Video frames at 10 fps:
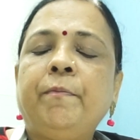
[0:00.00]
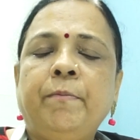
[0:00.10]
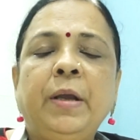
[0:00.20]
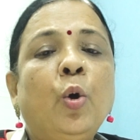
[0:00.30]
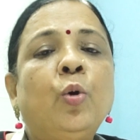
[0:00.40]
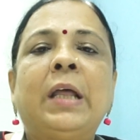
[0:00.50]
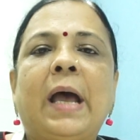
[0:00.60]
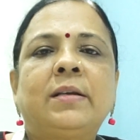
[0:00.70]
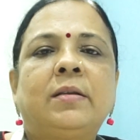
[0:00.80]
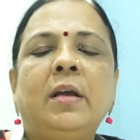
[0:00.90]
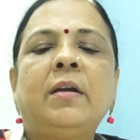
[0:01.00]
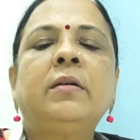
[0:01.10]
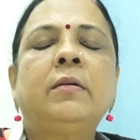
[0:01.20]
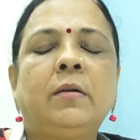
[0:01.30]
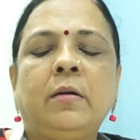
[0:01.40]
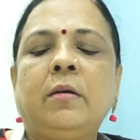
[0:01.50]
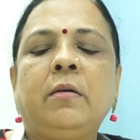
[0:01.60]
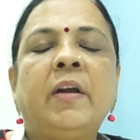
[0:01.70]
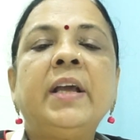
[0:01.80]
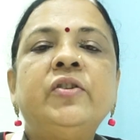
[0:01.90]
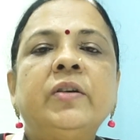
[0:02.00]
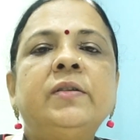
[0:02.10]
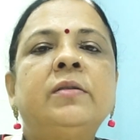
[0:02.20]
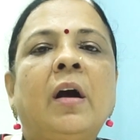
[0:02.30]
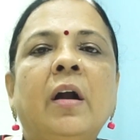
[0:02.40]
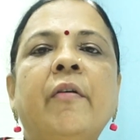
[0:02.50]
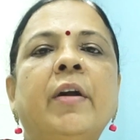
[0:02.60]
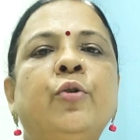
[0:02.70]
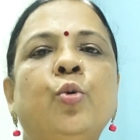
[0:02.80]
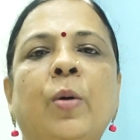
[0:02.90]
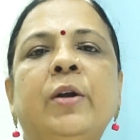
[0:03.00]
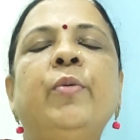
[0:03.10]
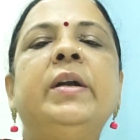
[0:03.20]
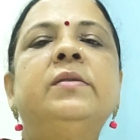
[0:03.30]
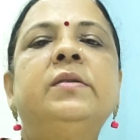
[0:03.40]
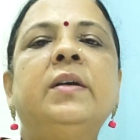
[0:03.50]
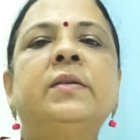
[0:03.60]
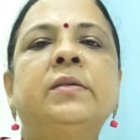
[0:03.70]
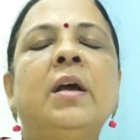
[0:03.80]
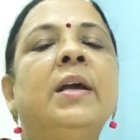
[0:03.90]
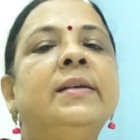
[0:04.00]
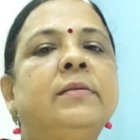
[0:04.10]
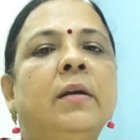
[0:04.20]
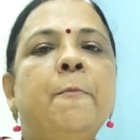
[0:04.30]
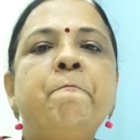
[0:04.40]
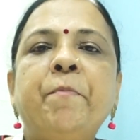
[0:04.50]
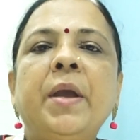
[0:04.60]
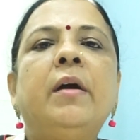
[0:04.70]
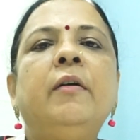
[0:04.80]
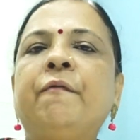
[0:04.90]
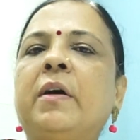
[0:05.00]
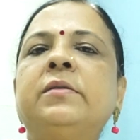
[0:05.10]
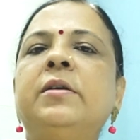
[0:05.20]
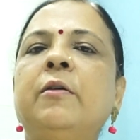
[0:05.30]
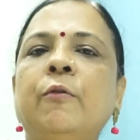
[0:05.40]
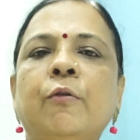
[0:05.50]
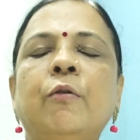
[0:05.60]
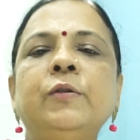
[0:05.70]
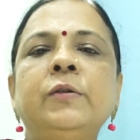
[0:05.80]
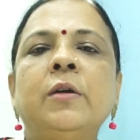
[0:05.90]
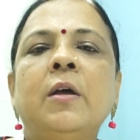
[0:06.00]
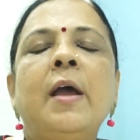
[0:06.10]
below that there are ranges 100 to 126 is impaired fasting glucose,